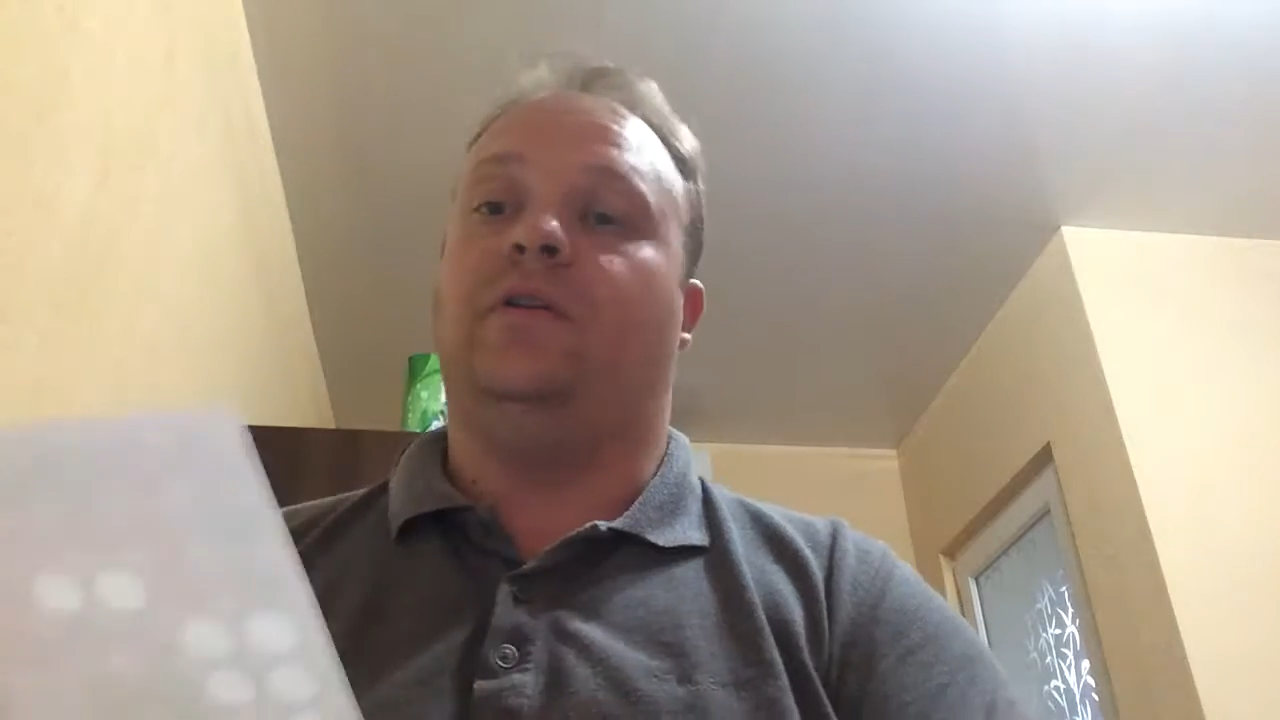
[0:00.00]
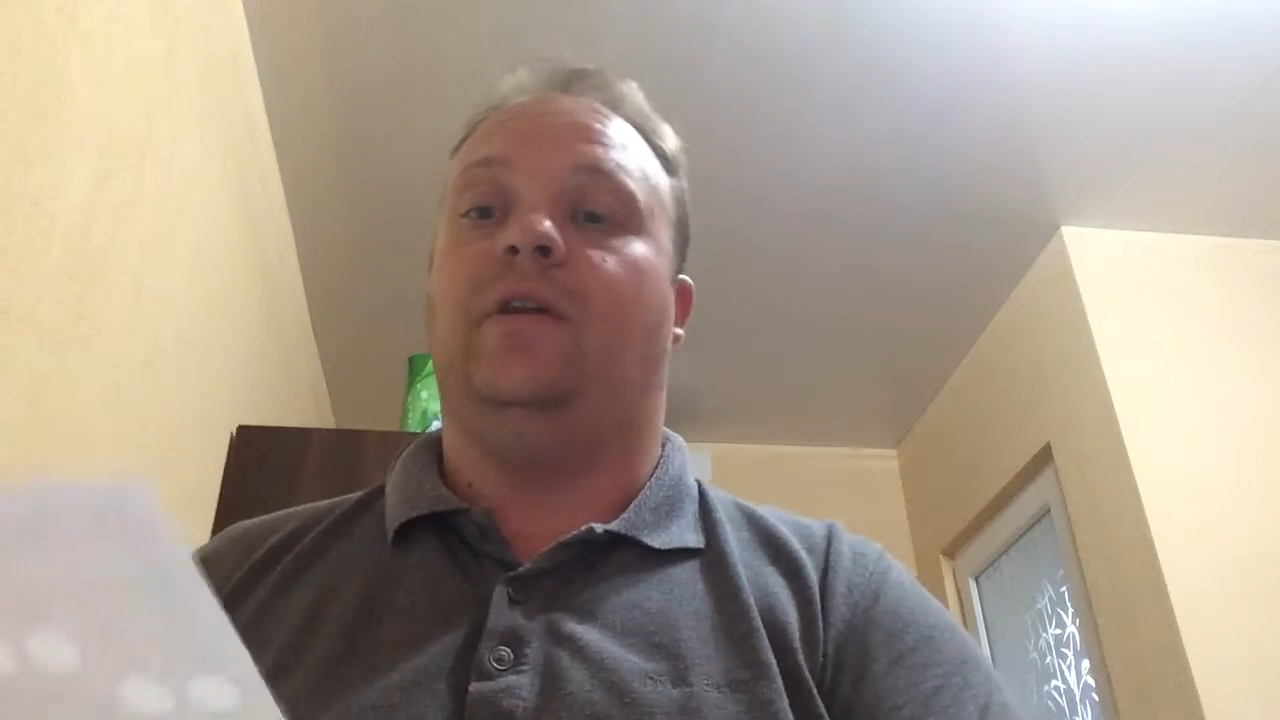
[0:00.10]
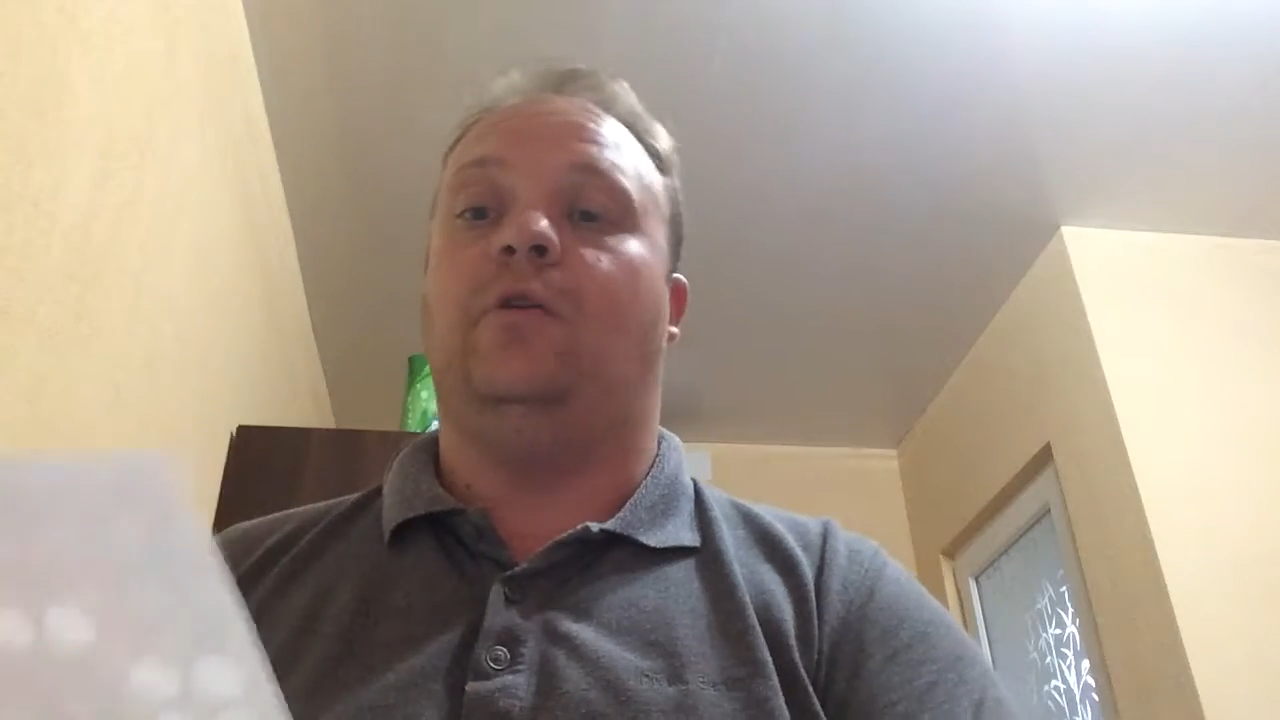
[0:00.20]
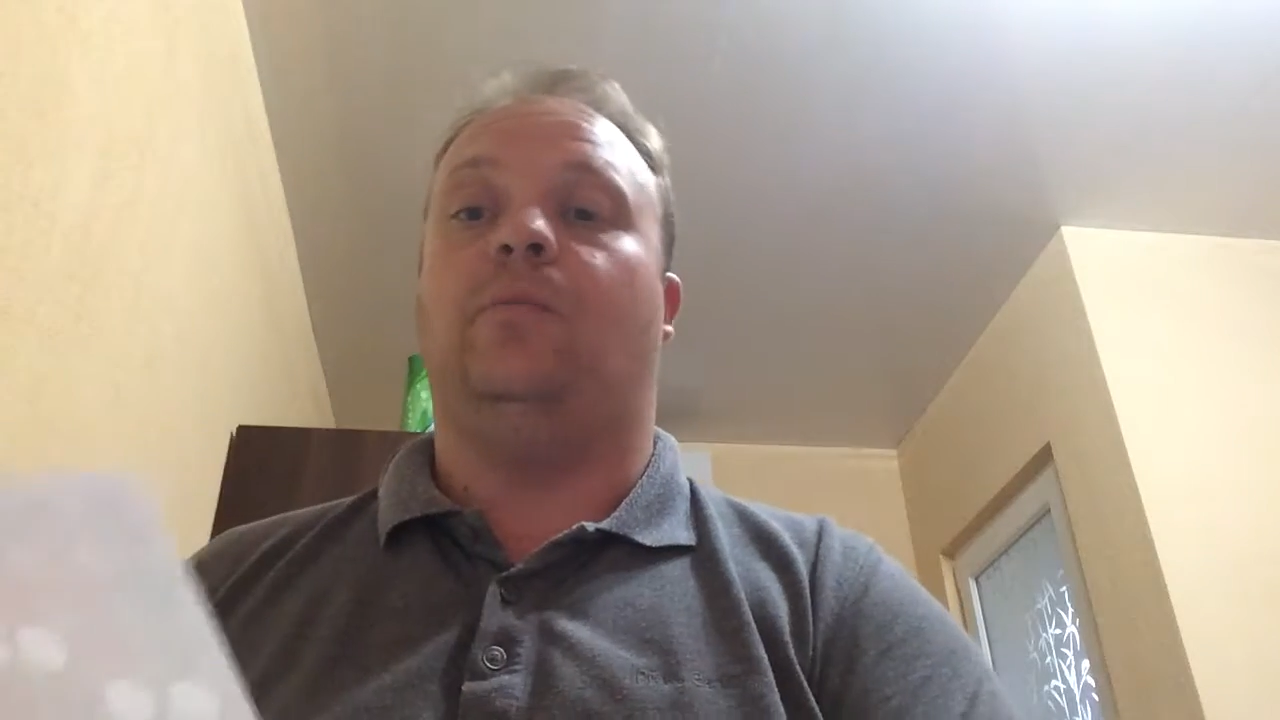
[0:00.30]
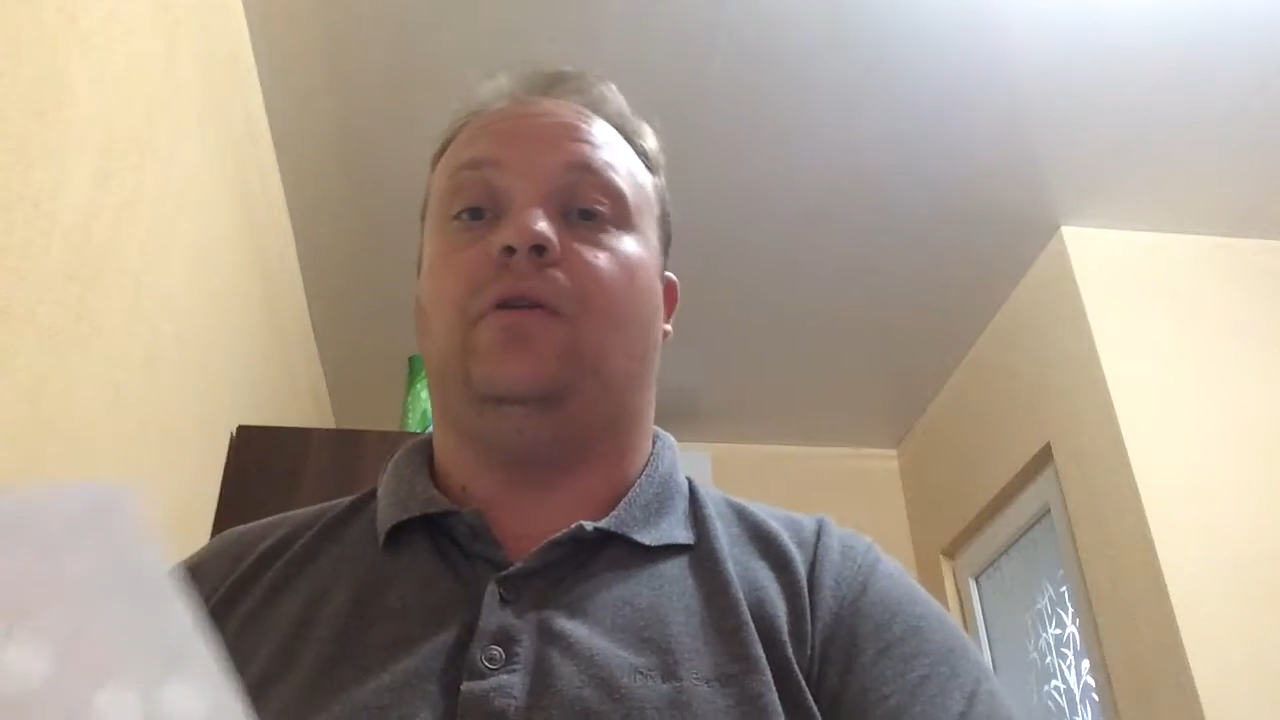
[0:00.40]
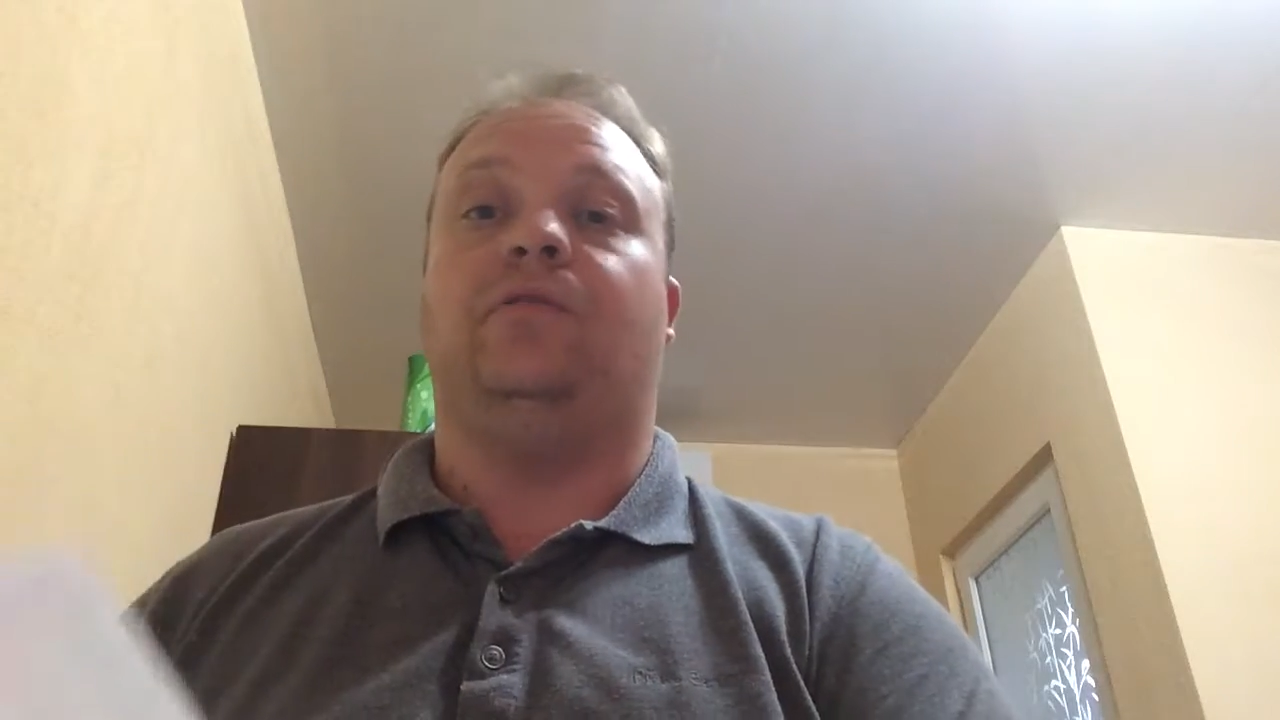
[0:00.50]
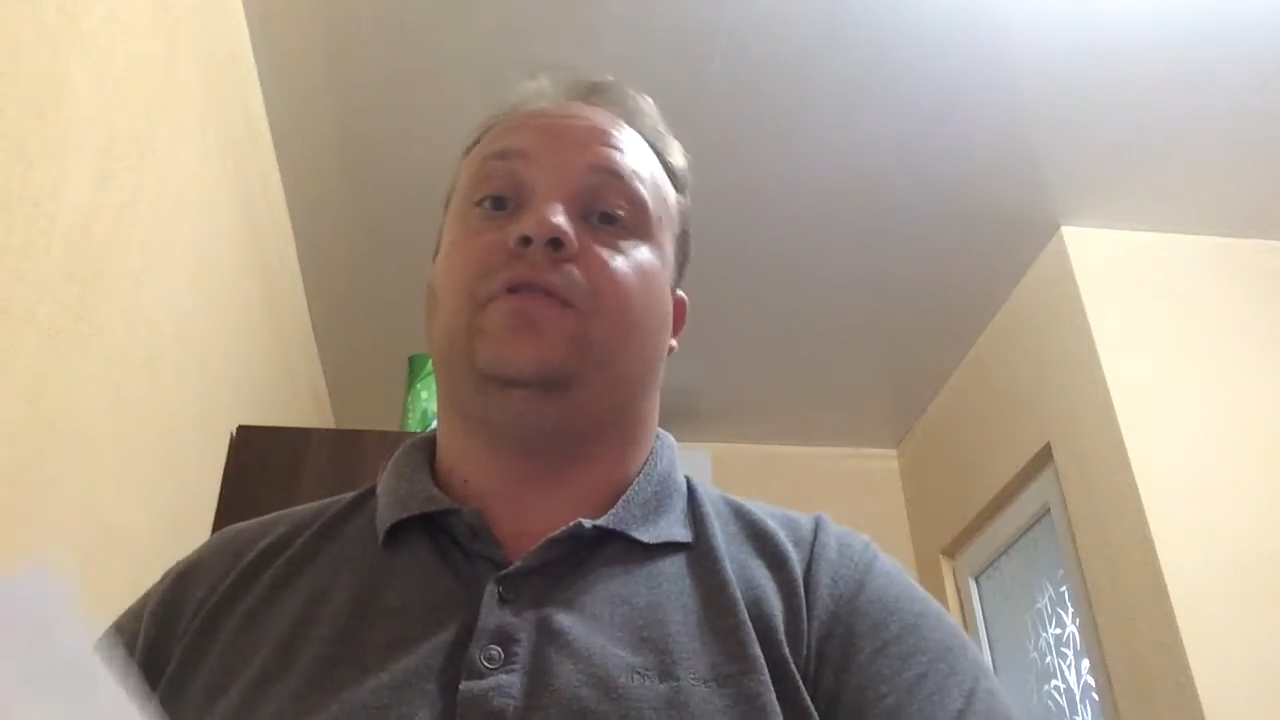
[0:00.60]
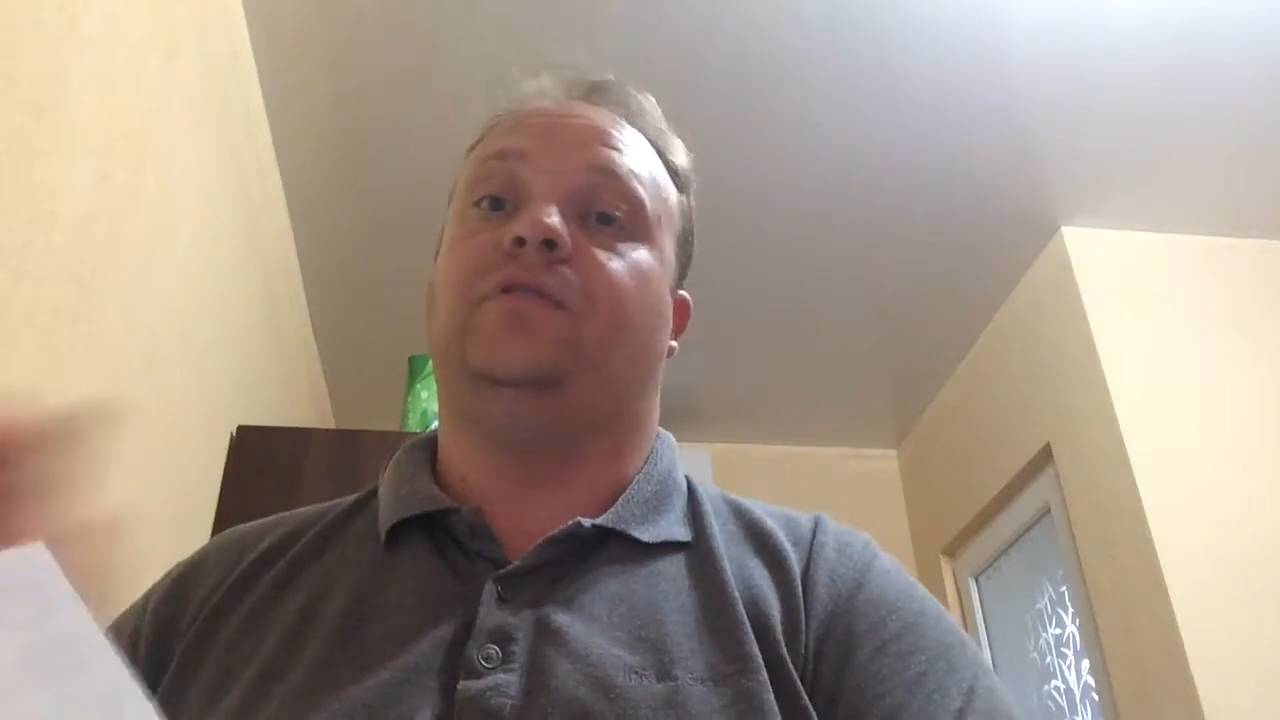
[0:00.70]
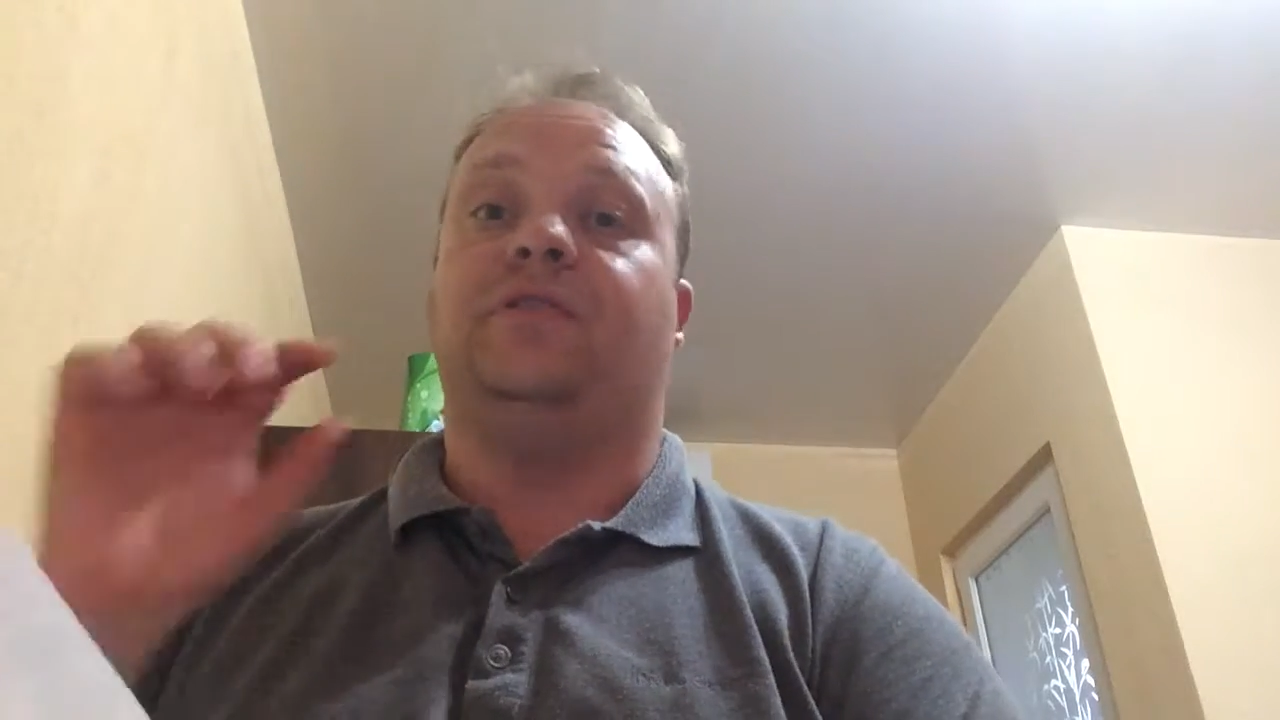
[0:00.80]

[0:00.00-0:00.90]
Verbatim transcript: your little bottles,